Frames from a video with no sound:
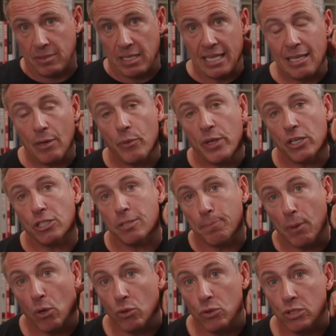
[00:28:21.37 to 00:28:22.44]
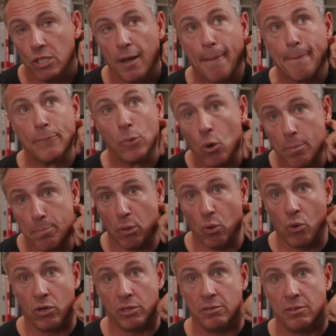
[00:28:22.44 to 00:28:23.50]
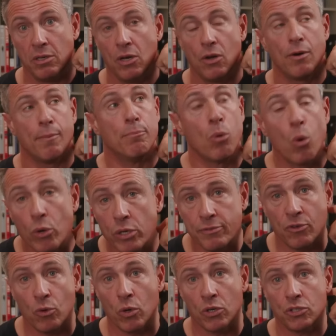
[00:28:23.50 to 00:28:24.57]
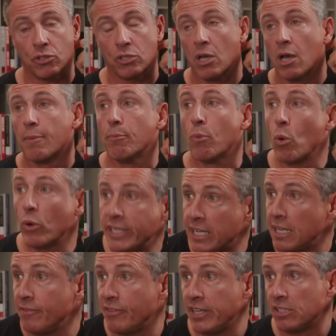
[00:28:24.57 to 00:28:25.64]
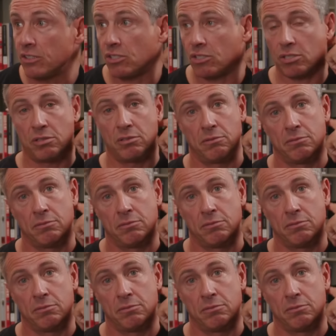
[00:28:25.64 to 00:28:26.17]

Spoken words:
And then we expose more porn, more divorce, more deviance